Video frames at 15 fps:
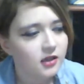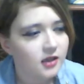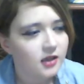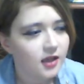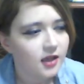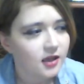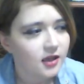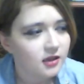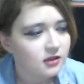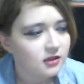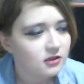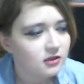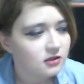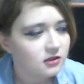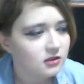
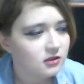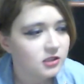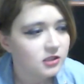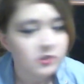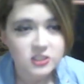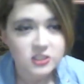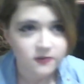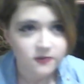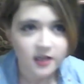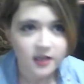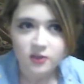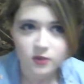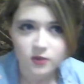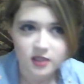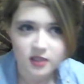And, she
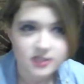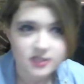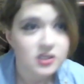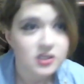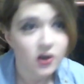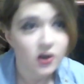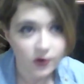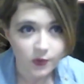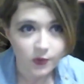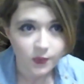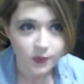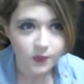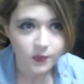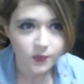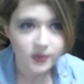finally realized, oh,
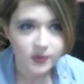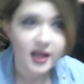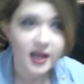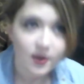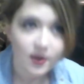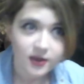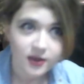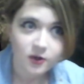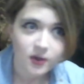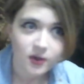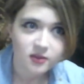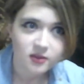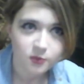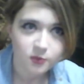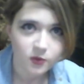now I know why
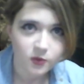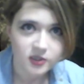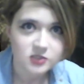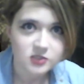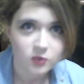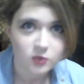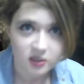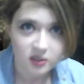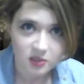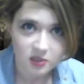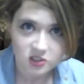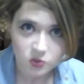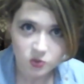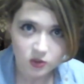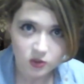the boys wanted me to
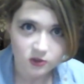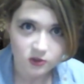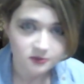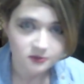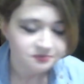twirl.